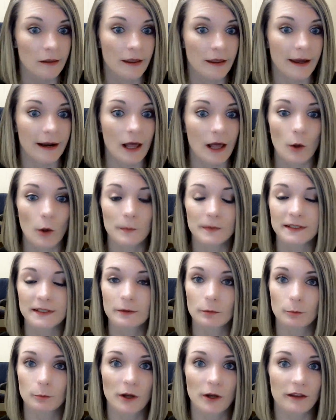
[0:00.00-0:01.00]
that
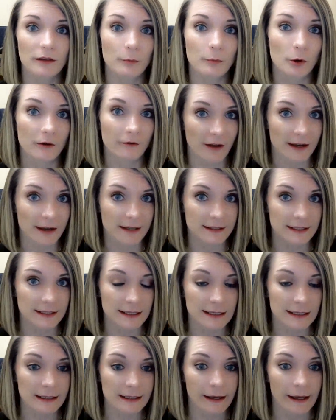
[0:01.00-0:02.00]
helps with
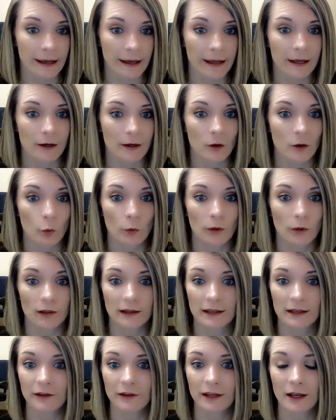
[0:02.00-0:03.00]
preventing and
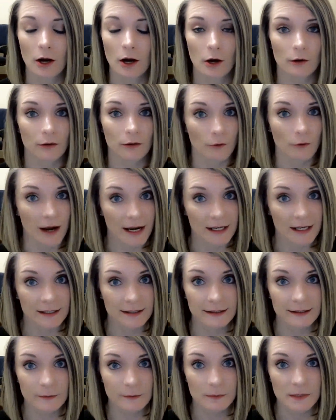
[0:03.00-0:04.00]
relieving
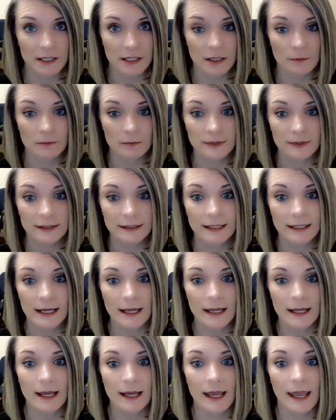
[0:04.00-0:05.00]
arthritis symptoms,
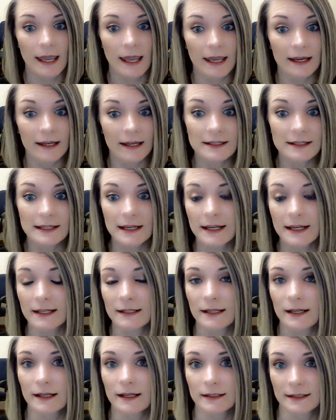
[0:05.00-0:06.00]
and it
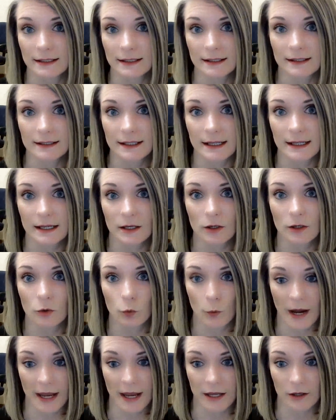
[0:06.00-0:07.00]
can assist
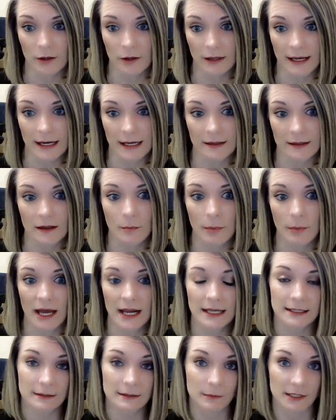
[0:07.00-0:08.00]
in regulating the
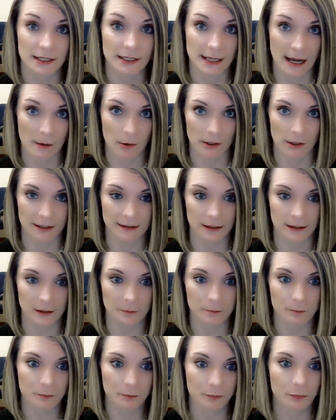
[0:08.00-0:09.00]
body's
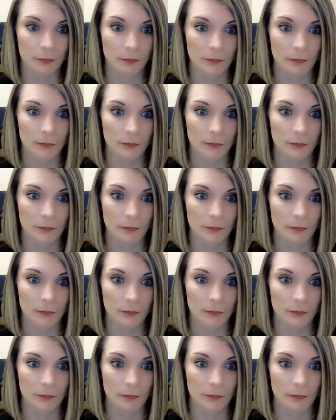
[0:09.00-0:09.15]
metabolism.